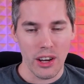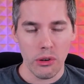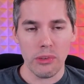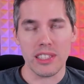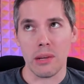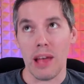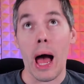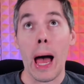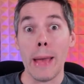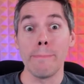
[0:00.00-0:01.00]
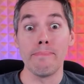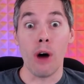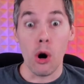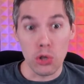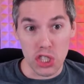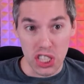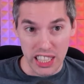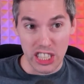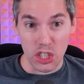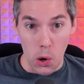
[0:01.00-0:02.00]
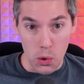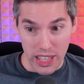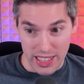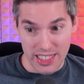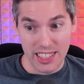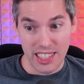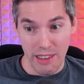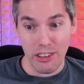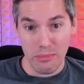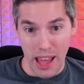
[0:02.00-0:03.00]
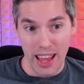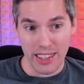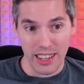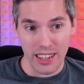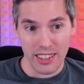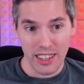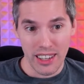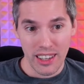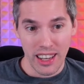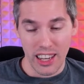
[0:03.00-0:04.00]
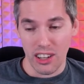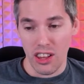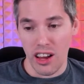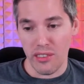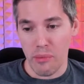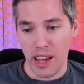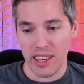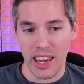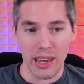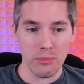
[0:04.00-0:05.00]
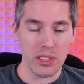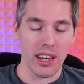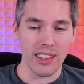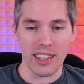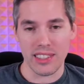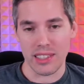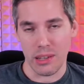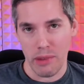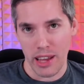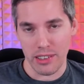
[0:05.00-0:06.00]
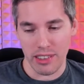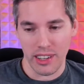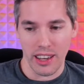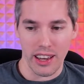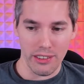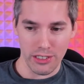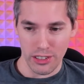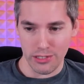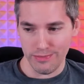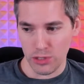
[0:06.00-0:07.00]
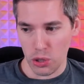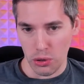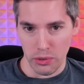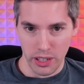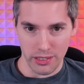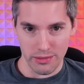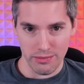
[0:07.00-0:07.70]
I mean, some, I mostly don't get to seven mana in a lot of my games. Unless it's Commander, then I have, you know, Soul Ring.